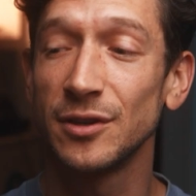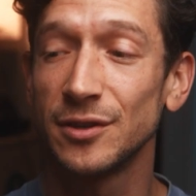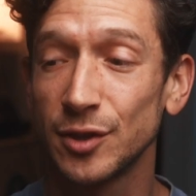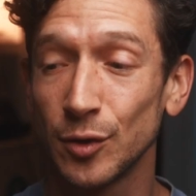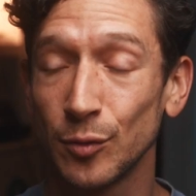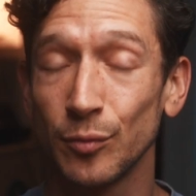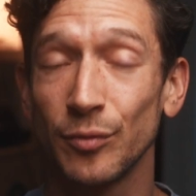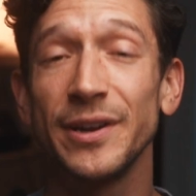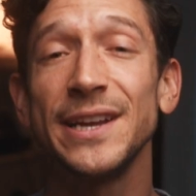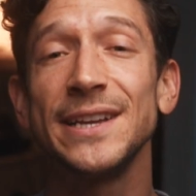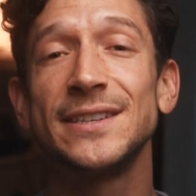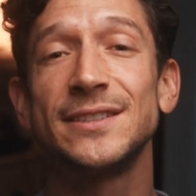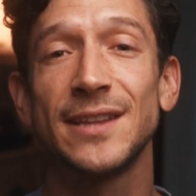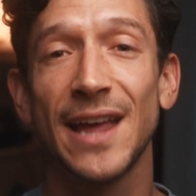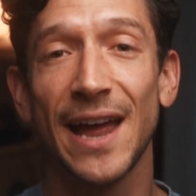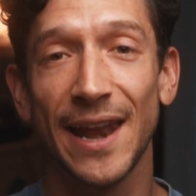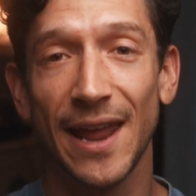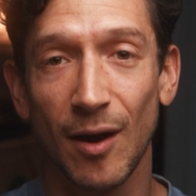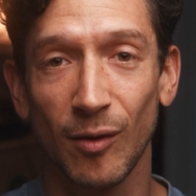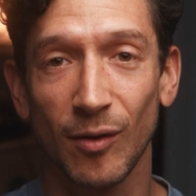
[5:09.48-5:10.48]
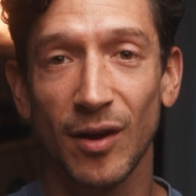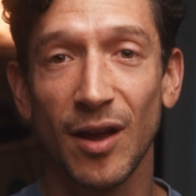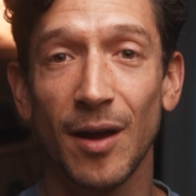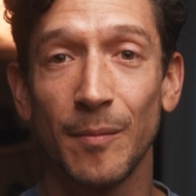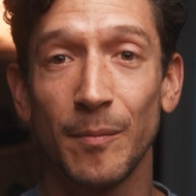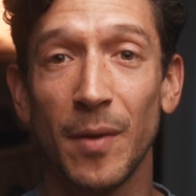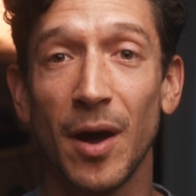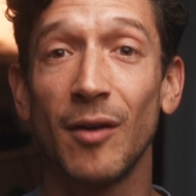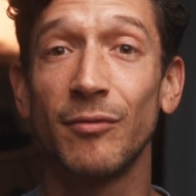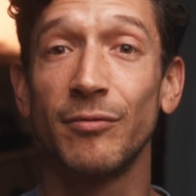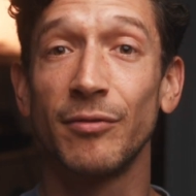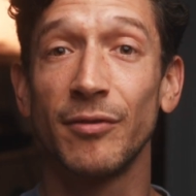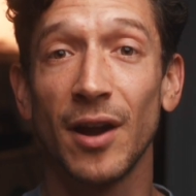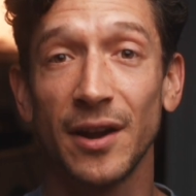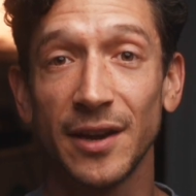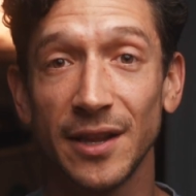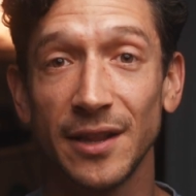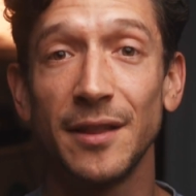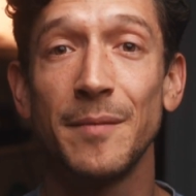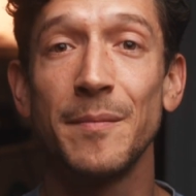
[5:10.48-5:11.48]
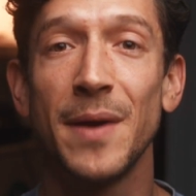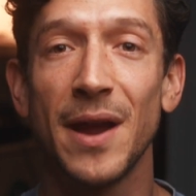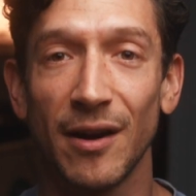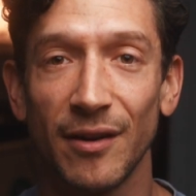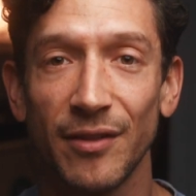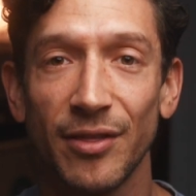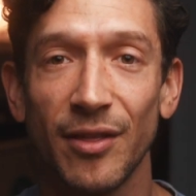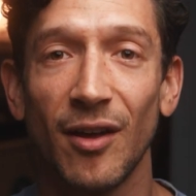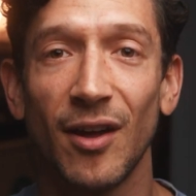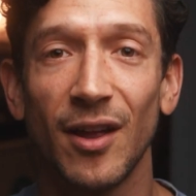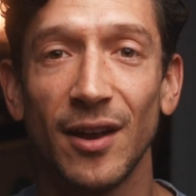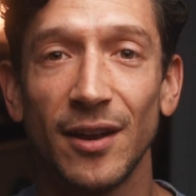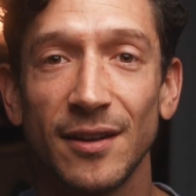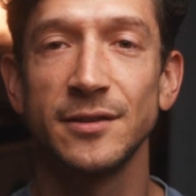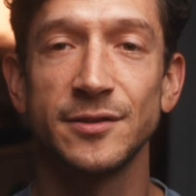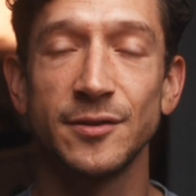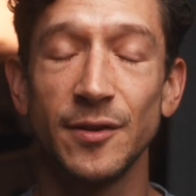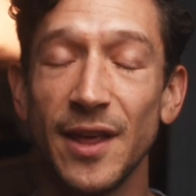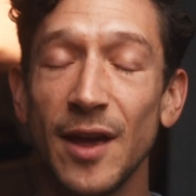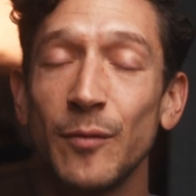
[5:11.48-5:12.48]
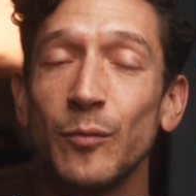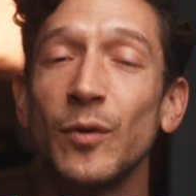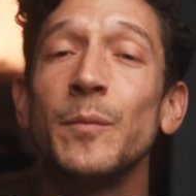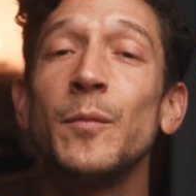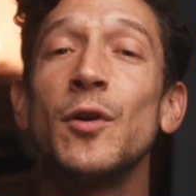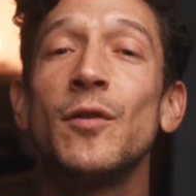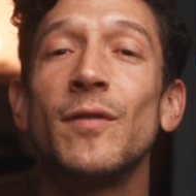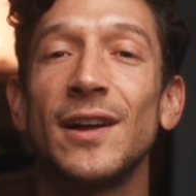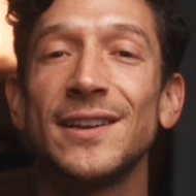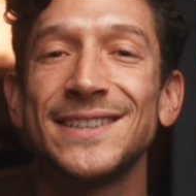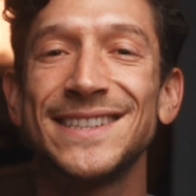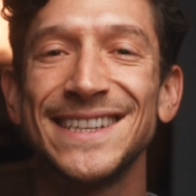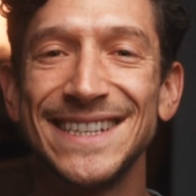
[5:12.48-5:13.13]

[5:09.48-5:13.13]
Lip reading: to reach that outcome of running the marathon. So then we move on to